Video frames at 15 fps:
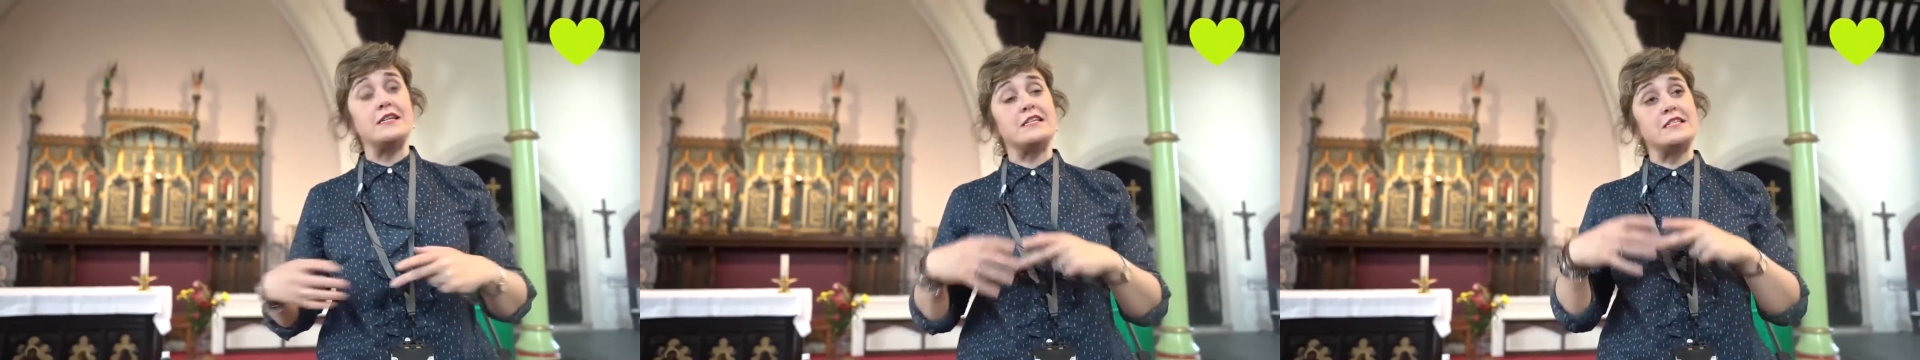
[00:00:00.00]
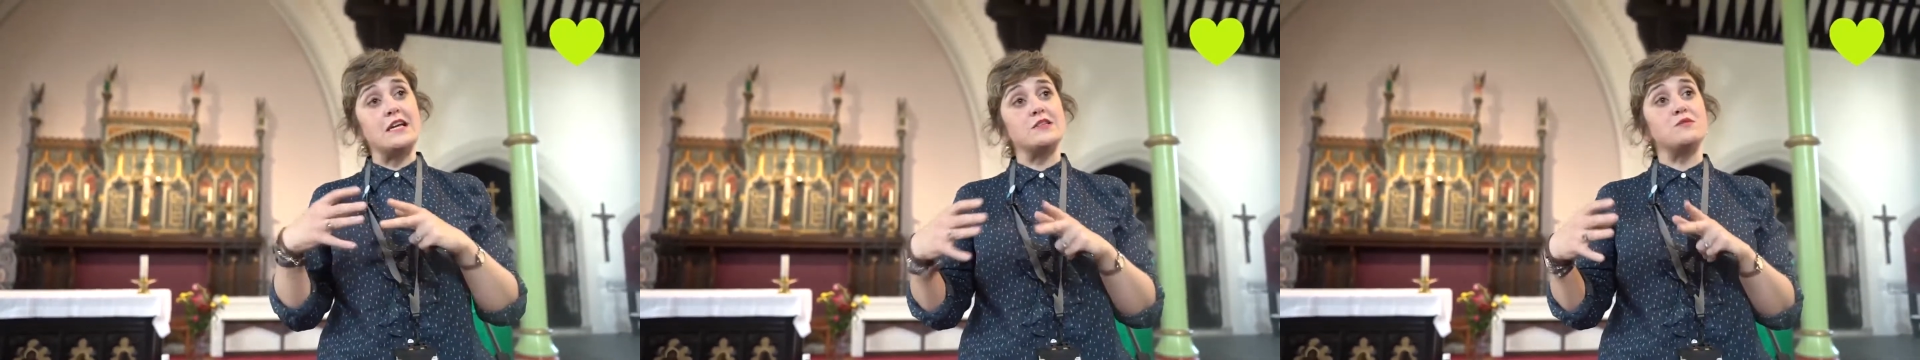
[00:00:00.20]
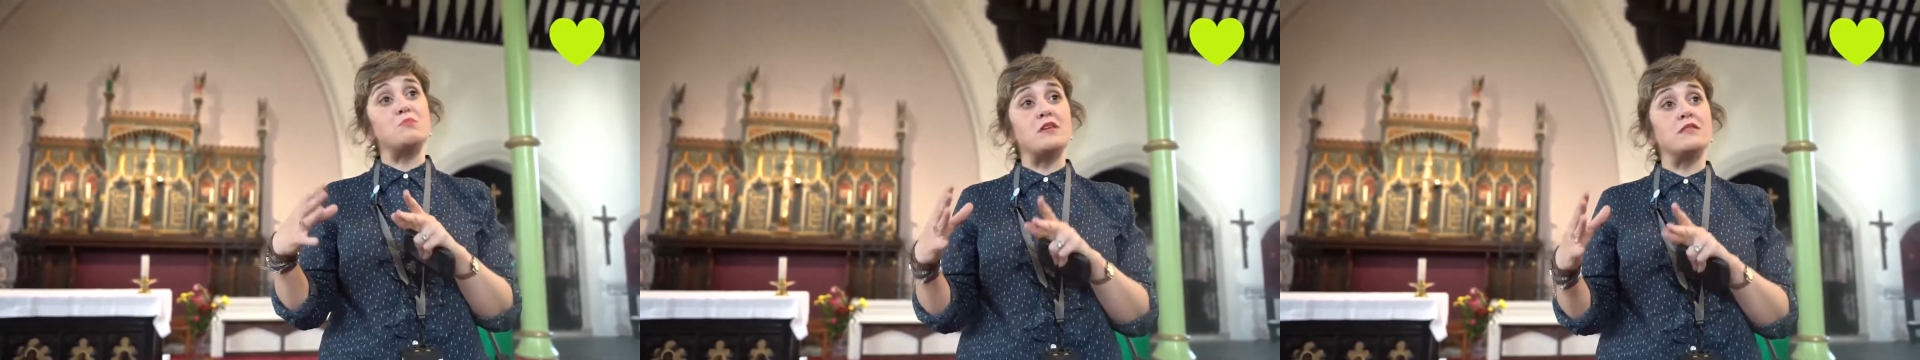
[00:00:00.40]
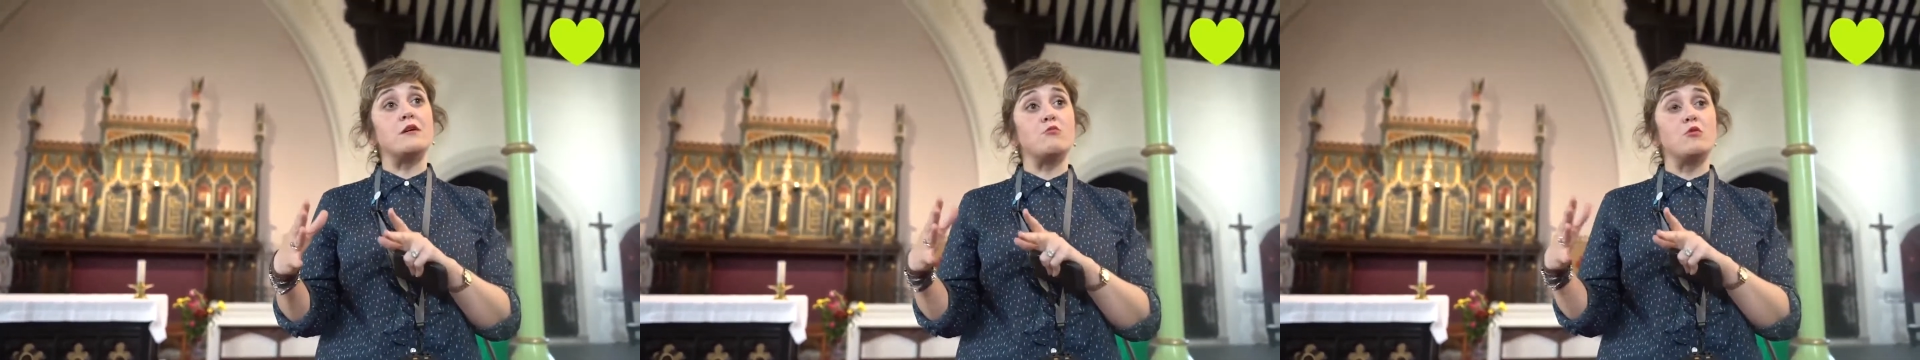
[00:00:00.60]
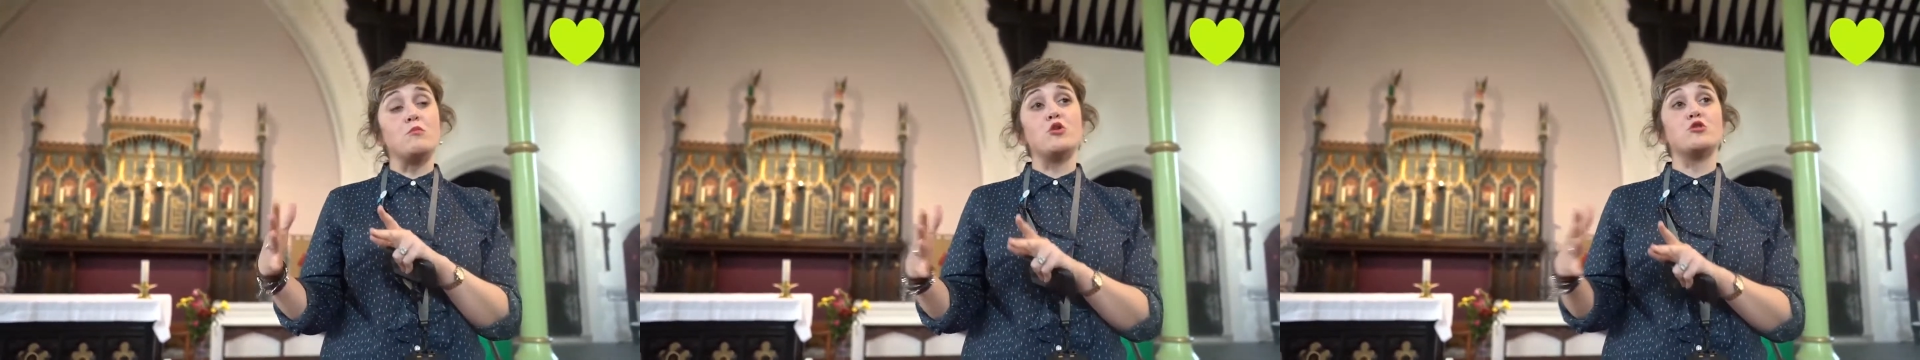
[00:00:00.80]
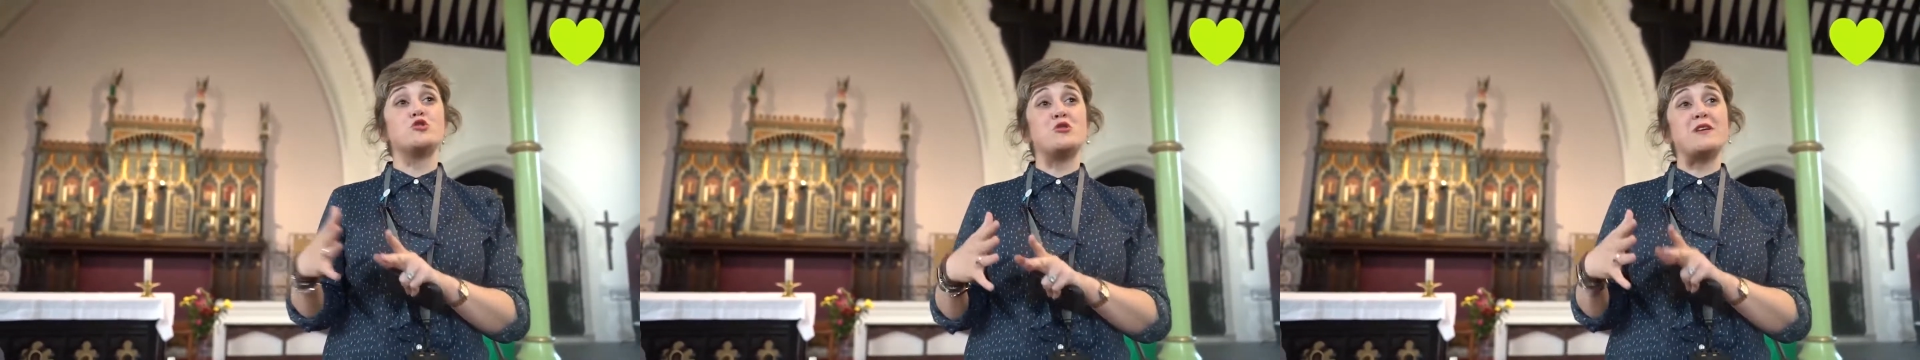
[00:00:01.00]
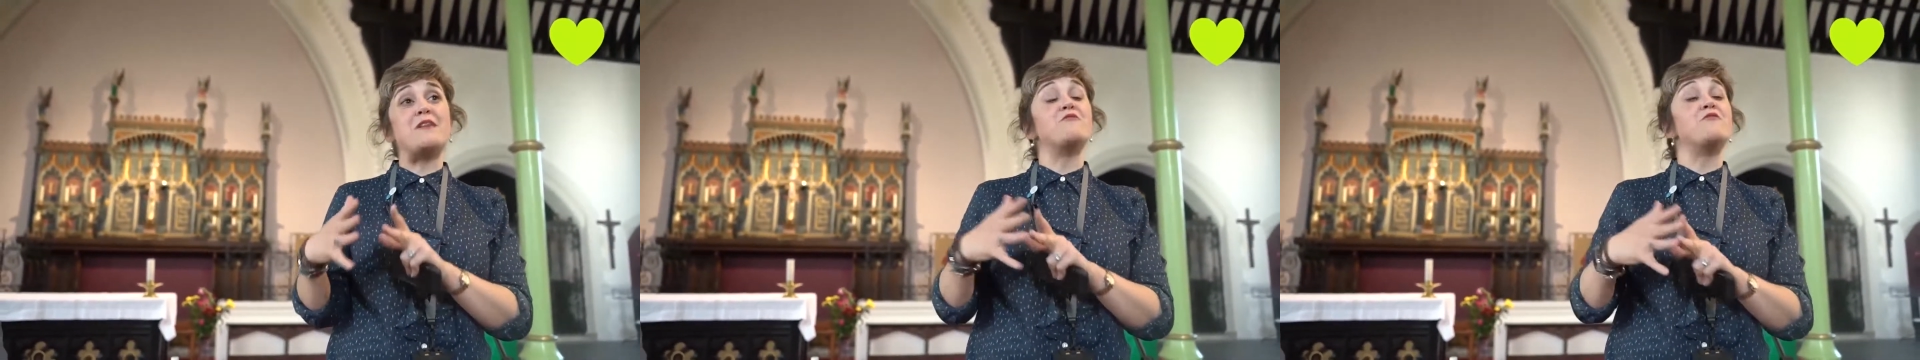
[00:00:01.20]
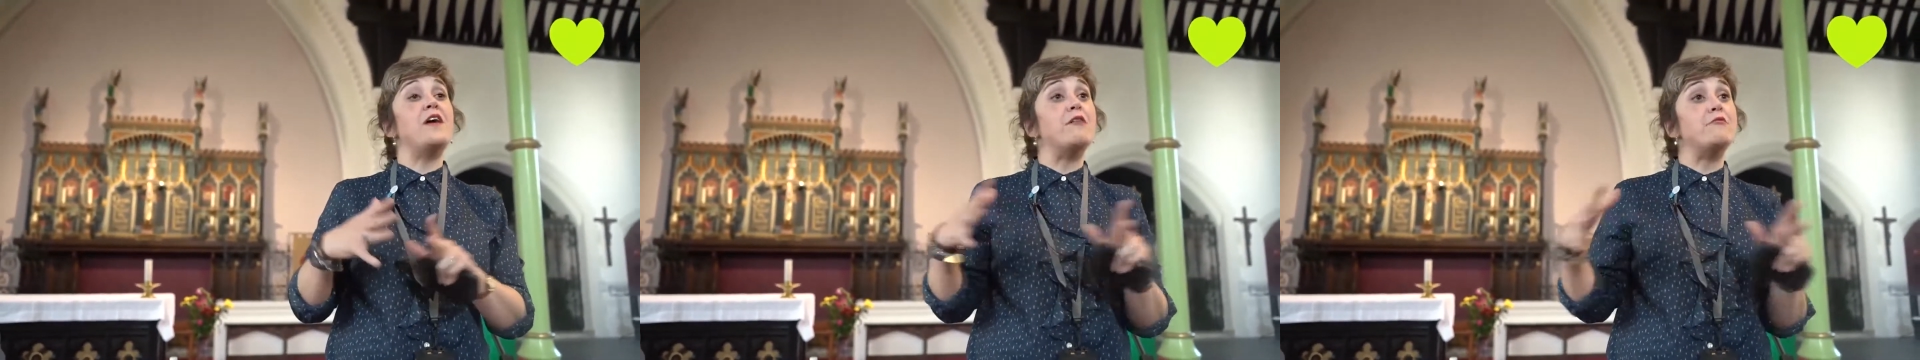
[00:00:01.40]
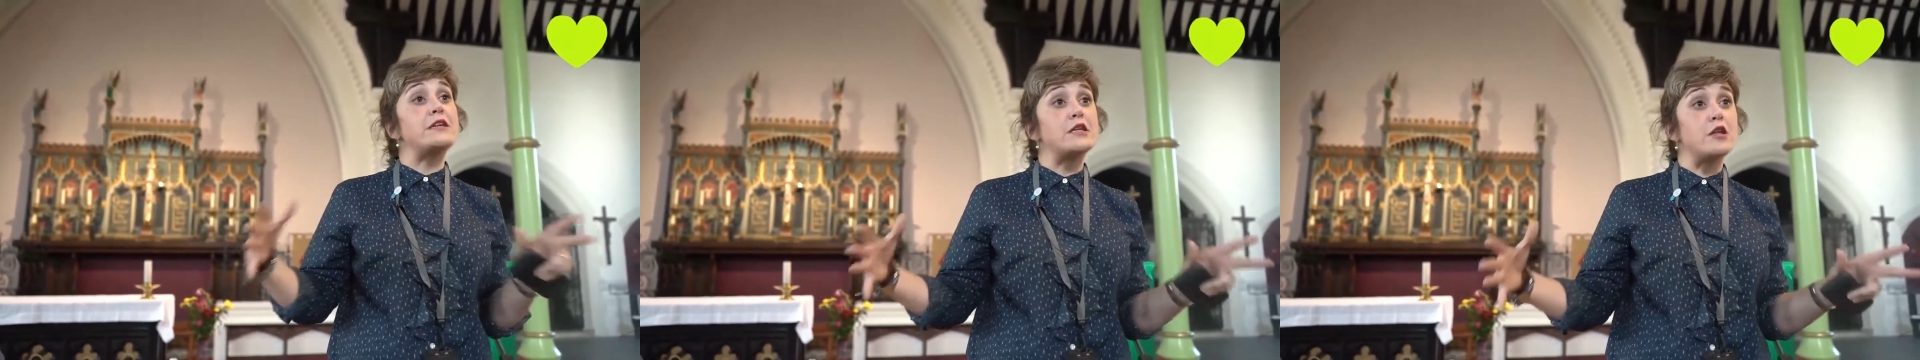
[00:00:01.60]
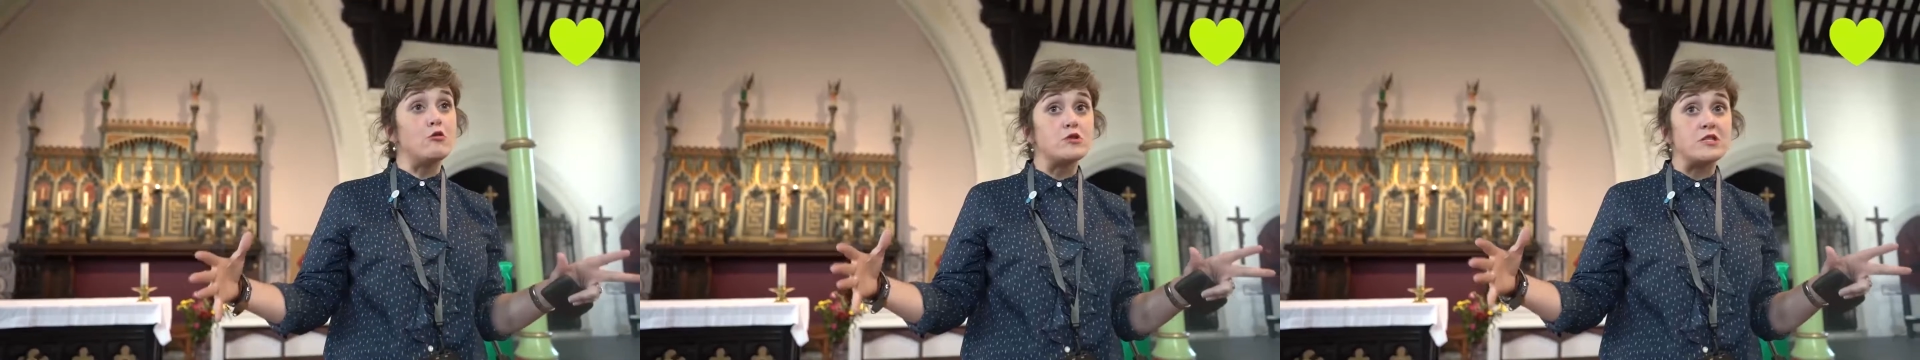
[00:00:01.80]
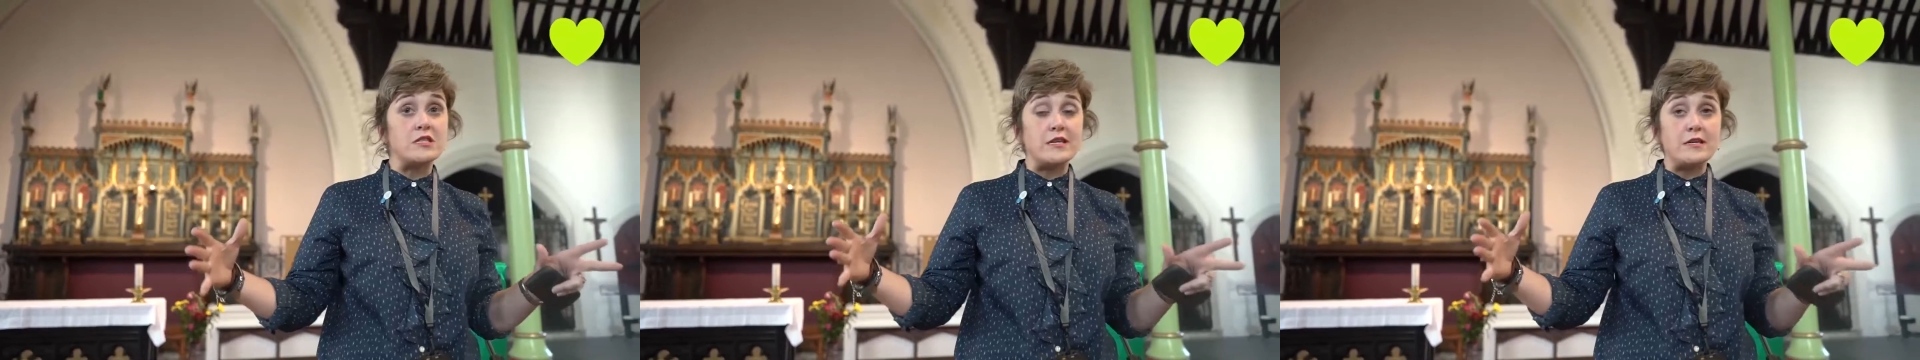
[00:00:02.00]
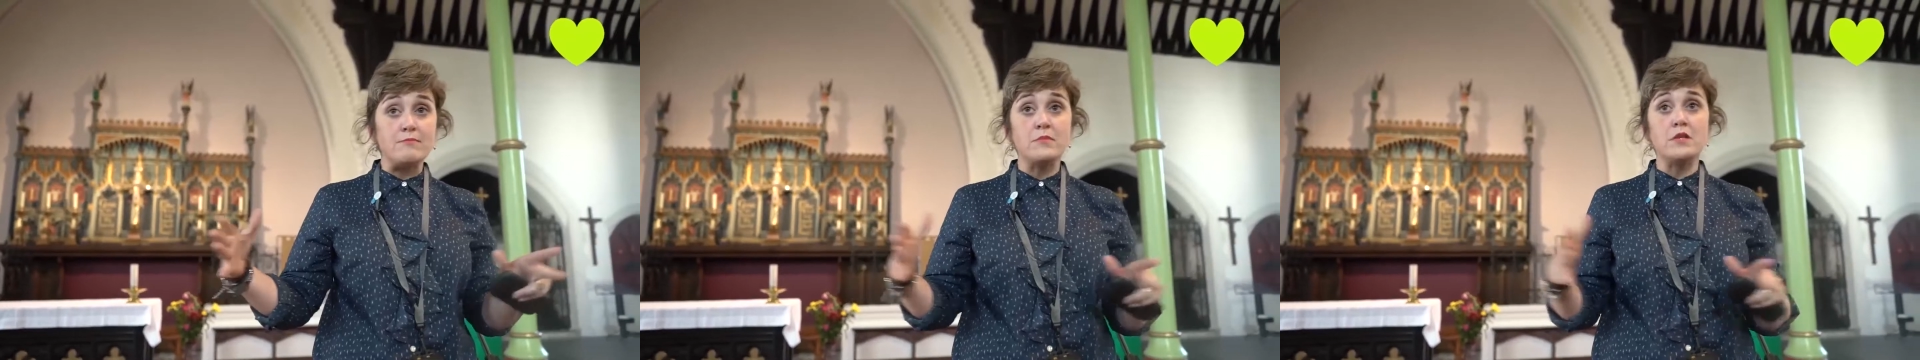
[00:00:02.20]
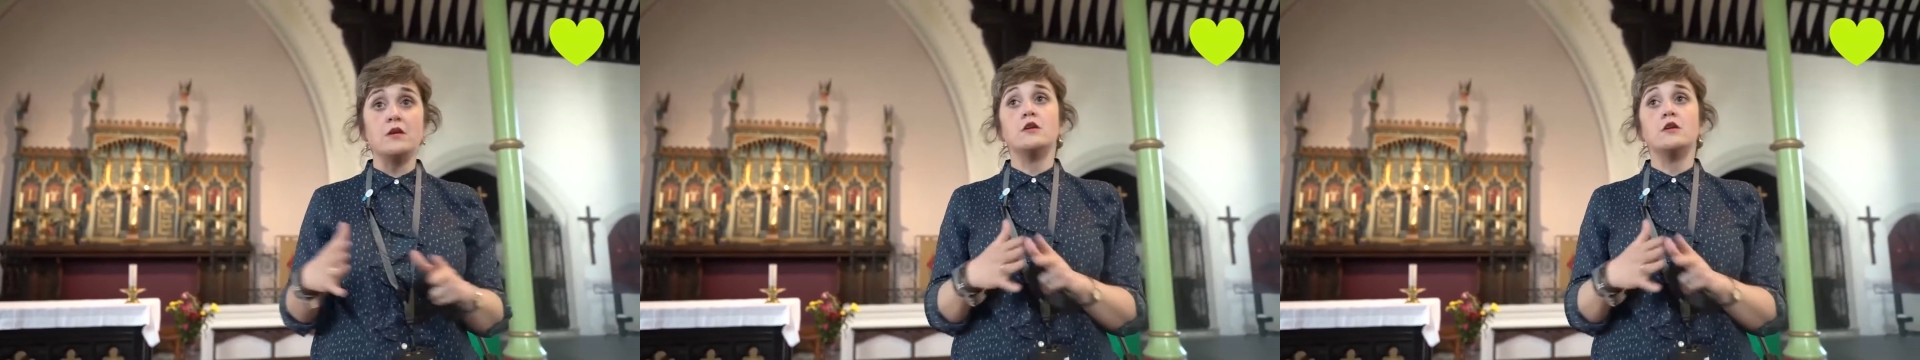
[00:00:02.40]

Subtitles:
it does mean that we're monitoring it very closely.